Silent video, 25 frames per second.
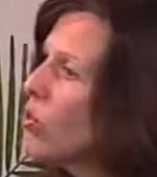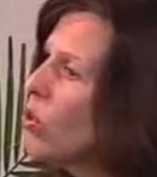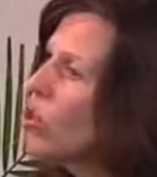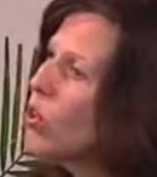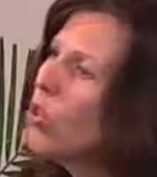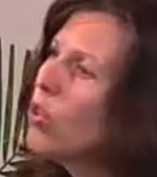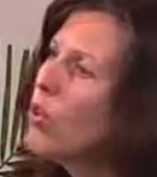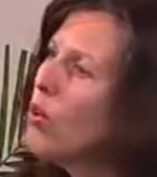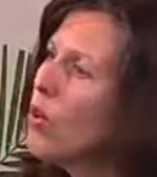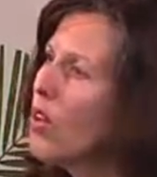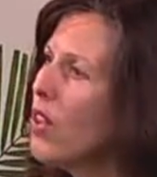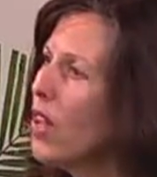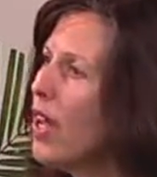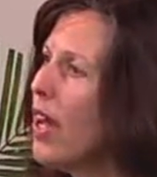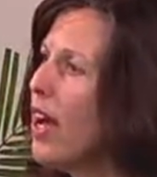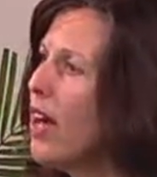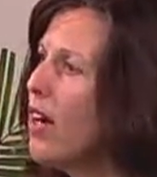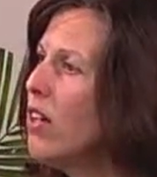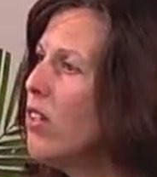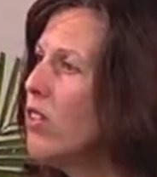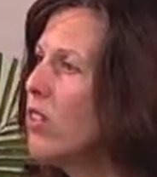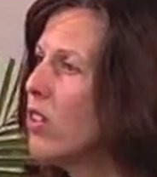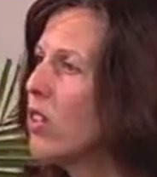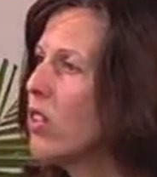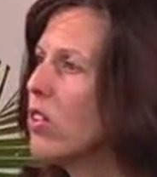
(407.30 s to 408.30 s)
well, who are the
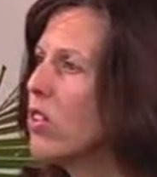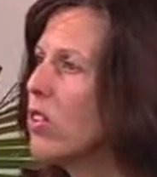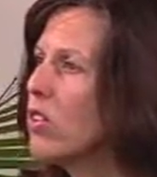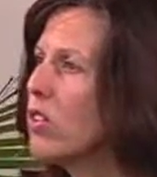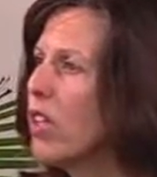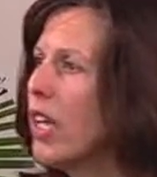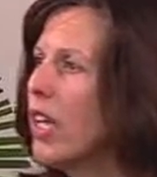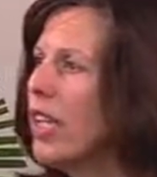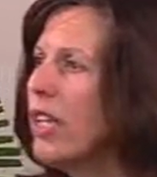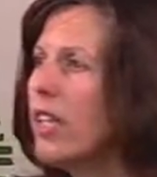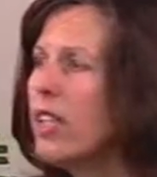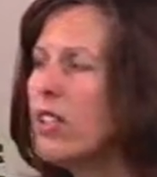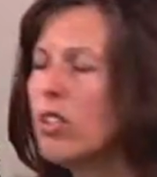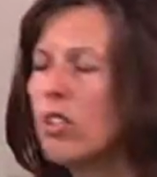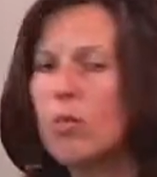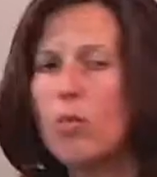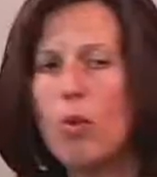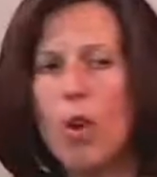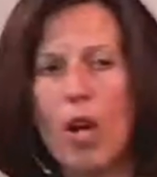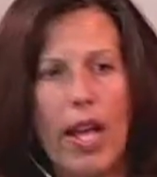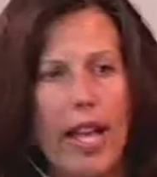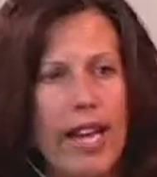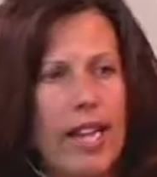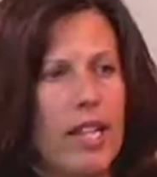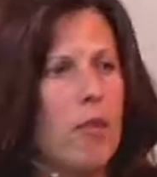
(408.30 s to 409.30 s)
elders? And they said,
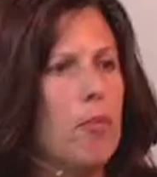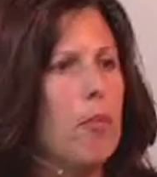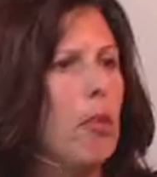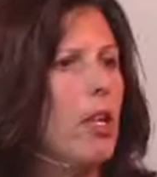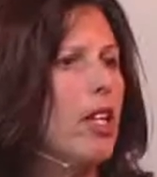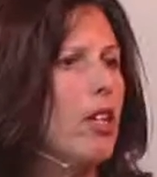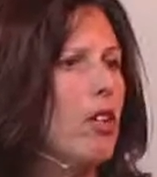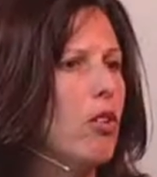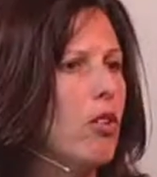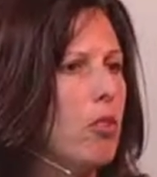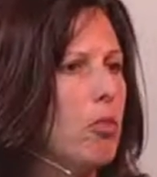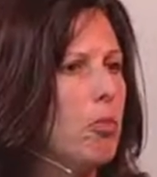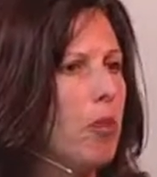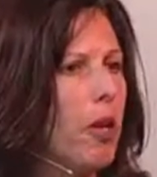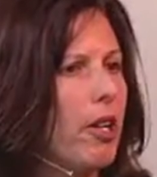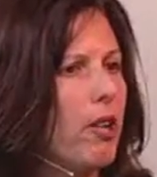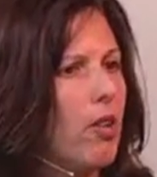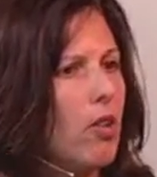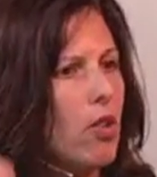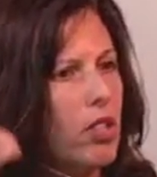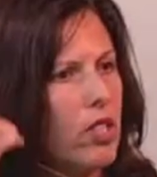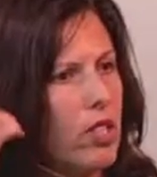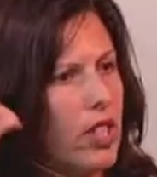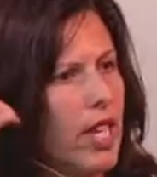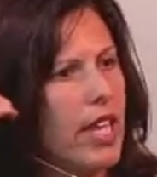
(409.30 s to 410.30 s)
well, anybody who's been
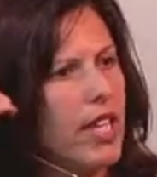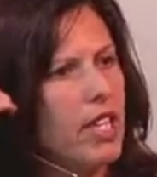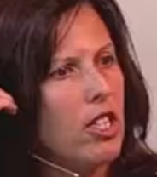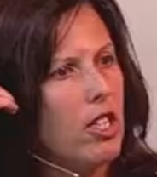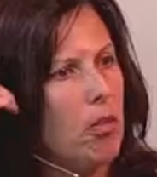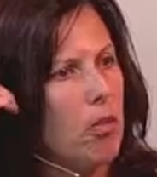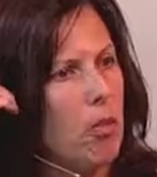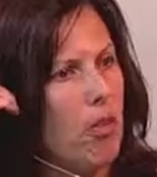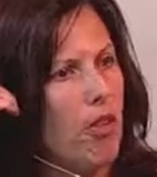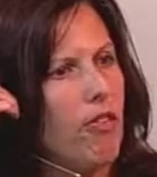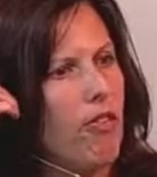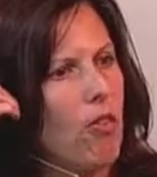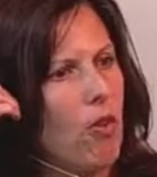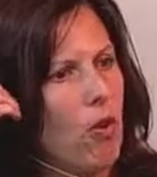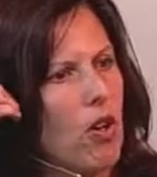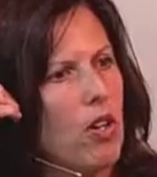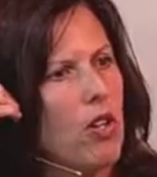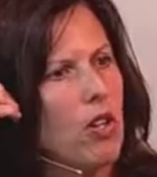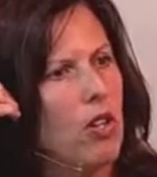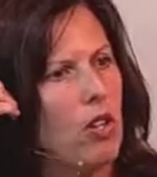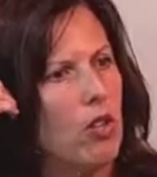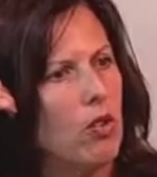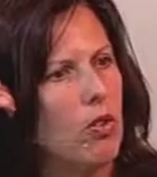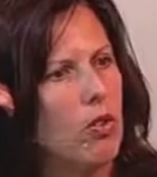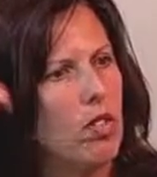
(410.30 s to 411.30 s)
ordained before
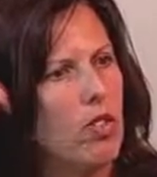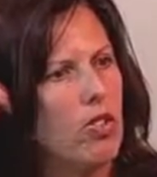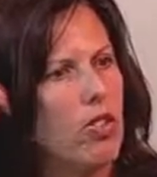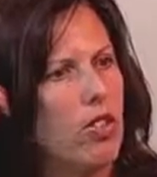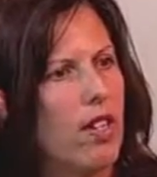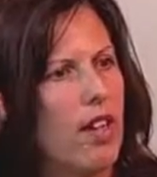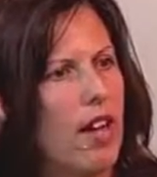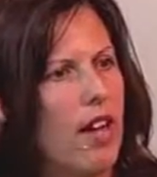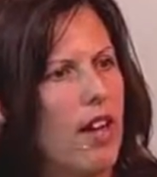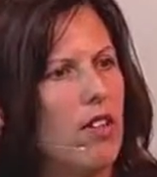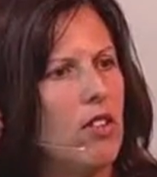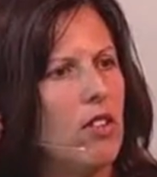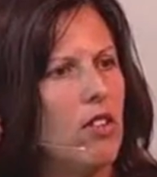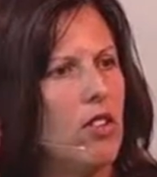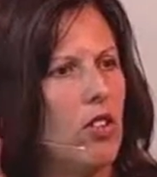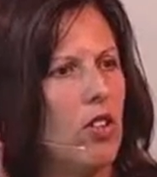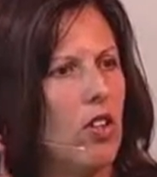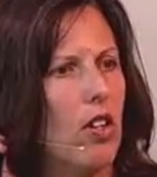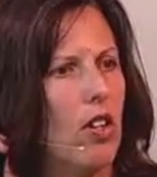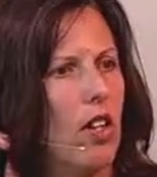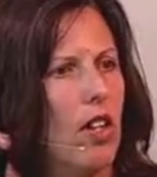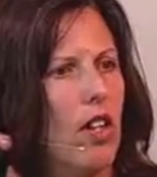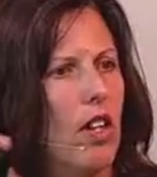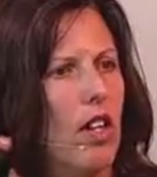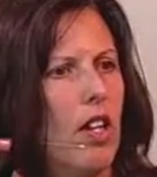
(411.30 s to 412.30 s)
you is an
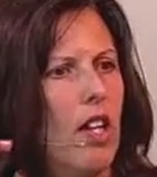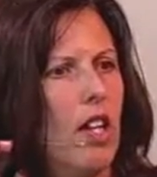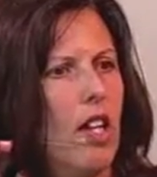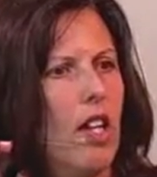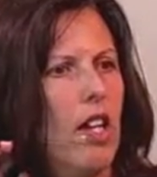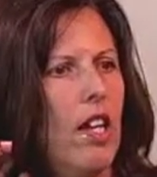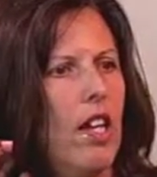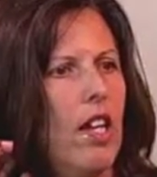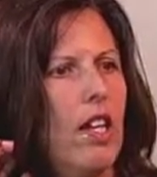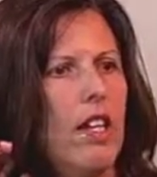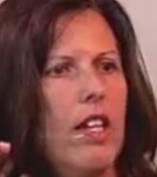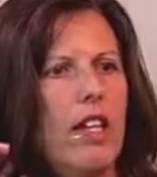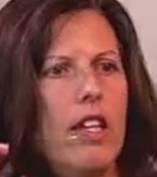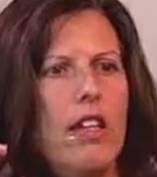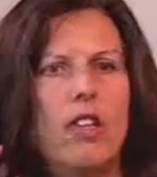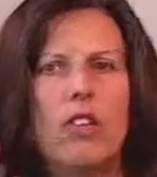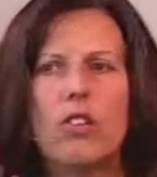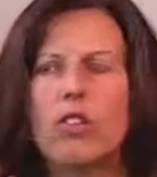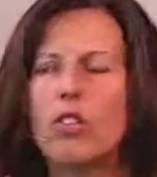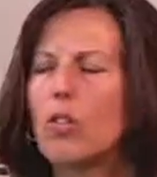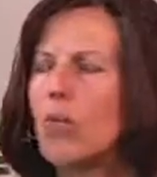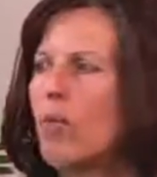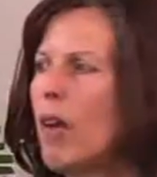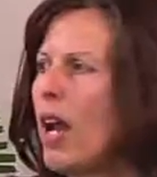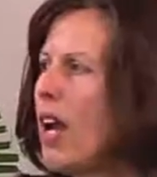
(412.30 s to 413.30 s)
elder. And he
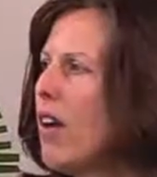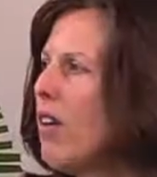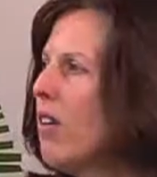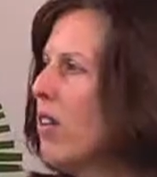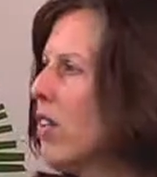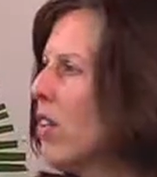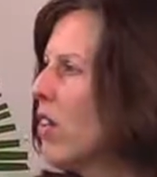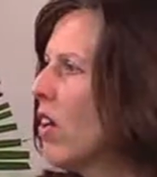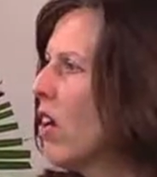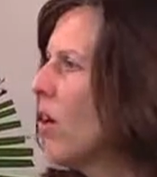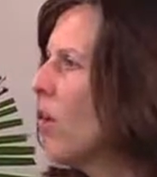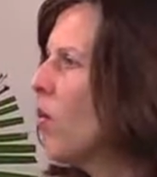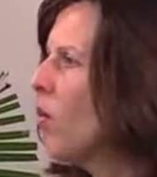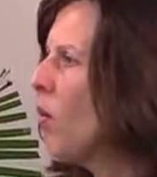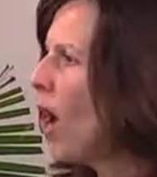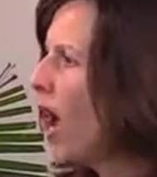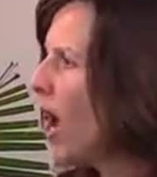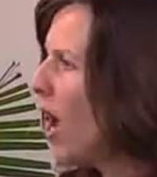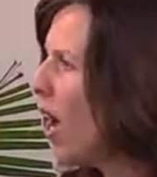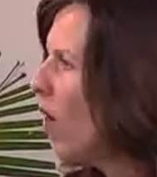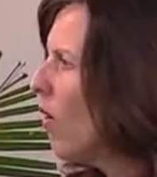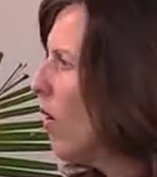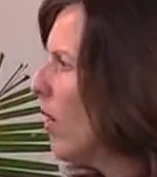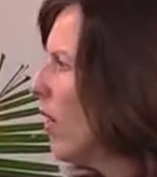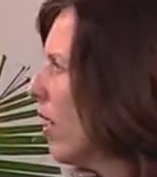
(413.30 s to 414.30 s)
looked around and he thought,
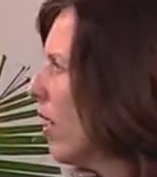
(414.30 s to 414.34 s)
wow,